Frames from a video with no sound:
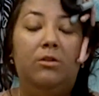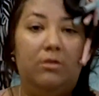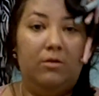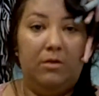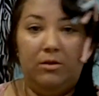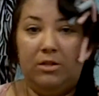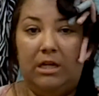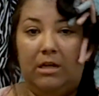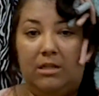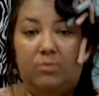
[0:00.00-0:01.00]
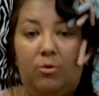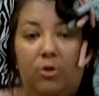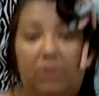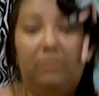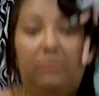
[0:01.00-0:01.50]
It looks like a
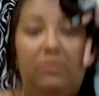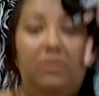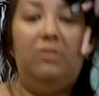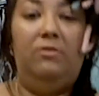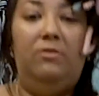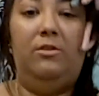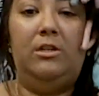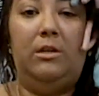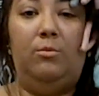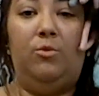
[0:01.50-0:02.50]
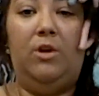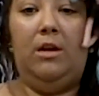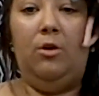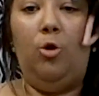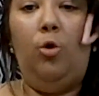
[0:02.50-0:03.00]
small fishtail
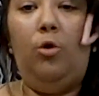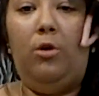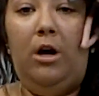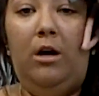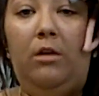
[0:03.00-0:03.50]
braid, or